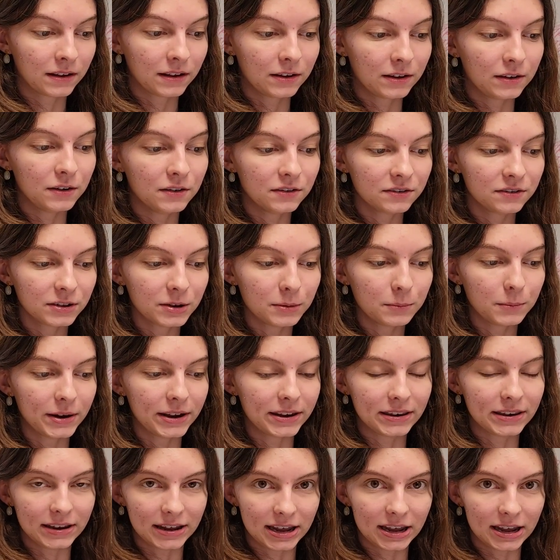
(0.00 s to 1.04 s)
usually we
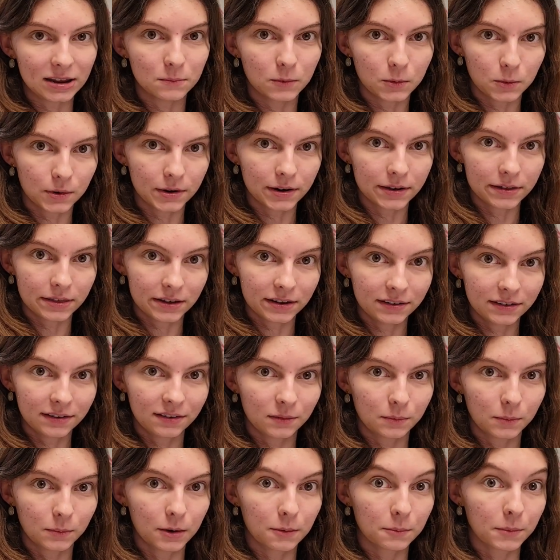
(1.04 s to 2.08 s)
need more of
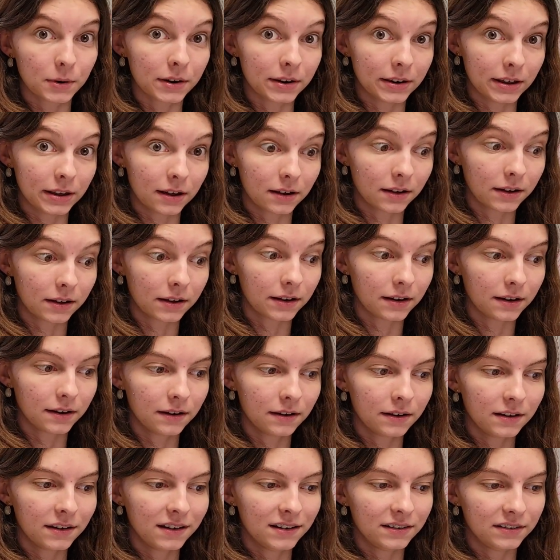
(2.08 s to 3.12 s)
this when we're younger,
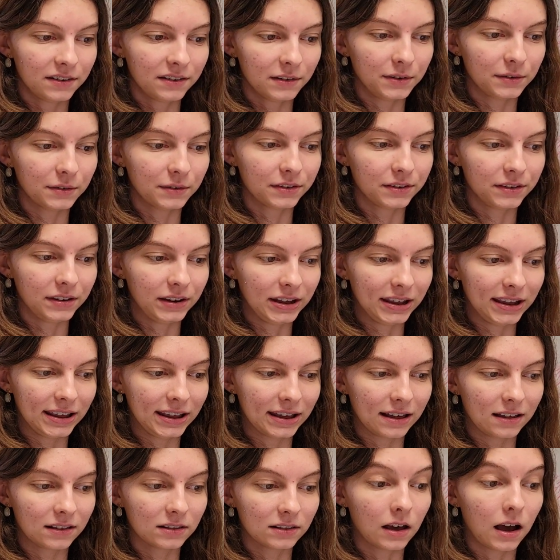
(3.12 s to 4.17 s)
so you'll see
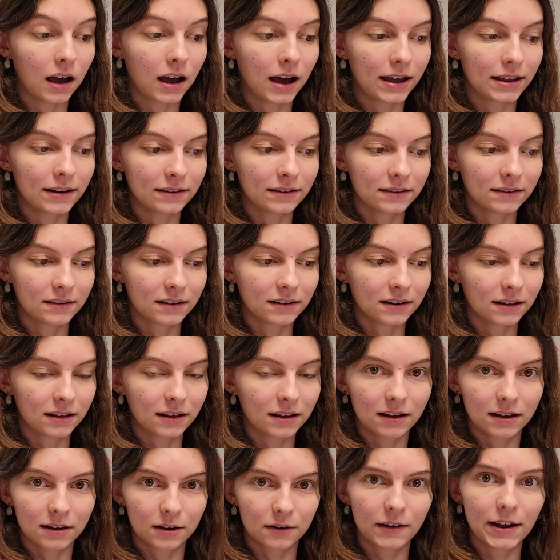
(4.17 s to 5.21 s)
a lot
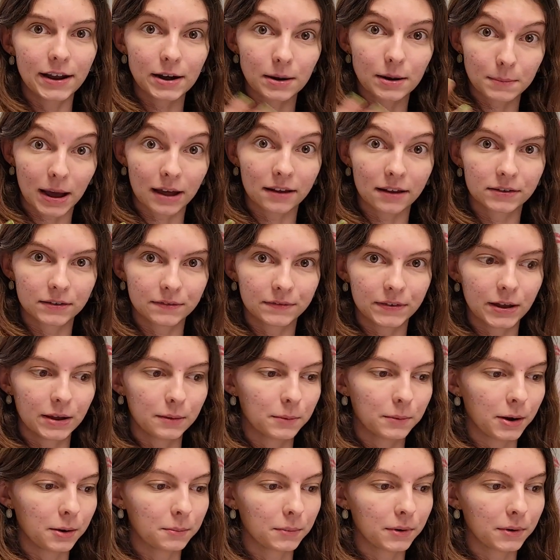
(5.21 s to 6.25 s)
greater amounts of it
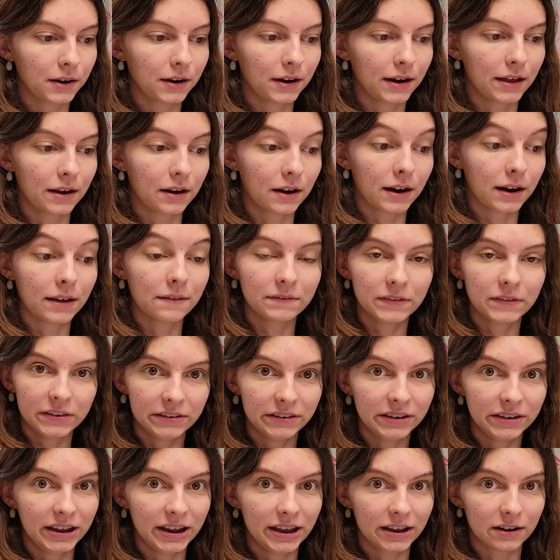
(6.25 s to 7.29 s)
when we're in our
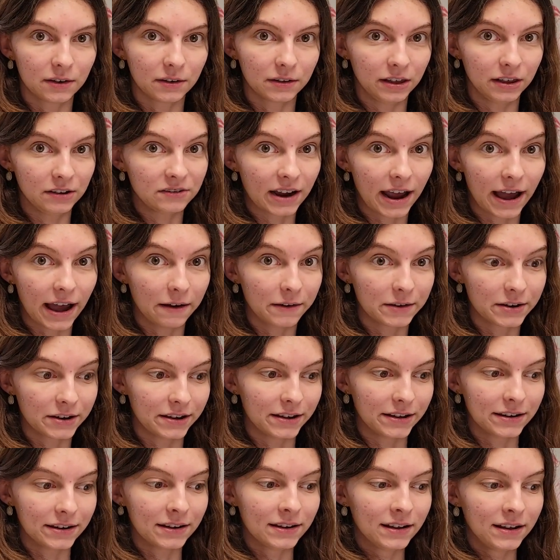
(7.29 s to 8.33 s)
infancy and early
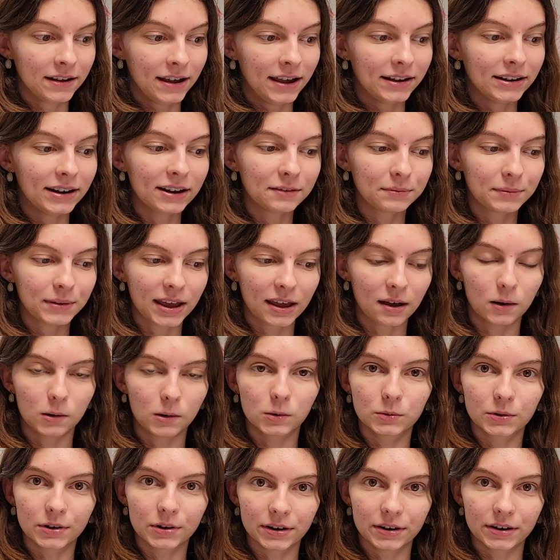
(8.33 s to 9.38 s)
childhood. And as we get
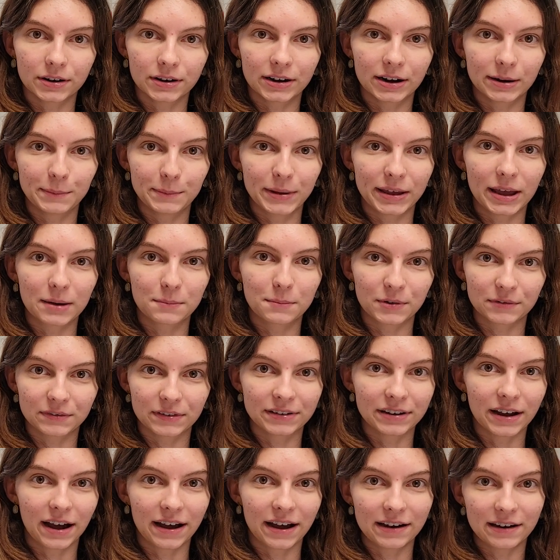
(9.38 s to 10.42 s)
older and we get more
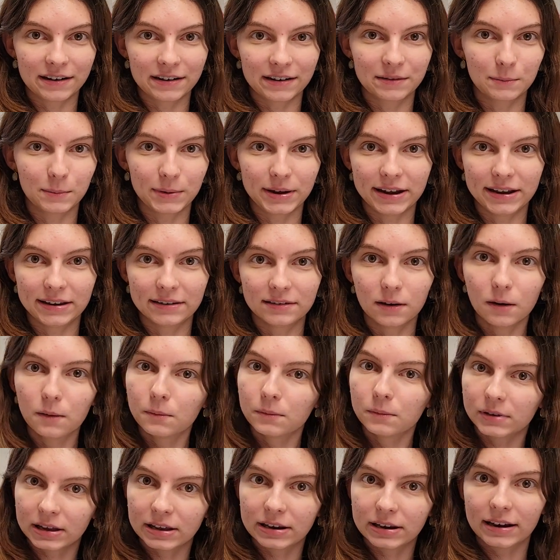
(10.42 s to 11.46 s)
retired, we
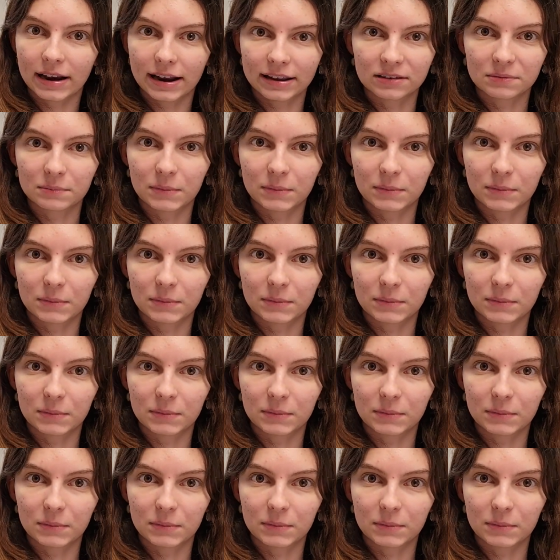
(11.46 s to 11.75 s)
don't need it as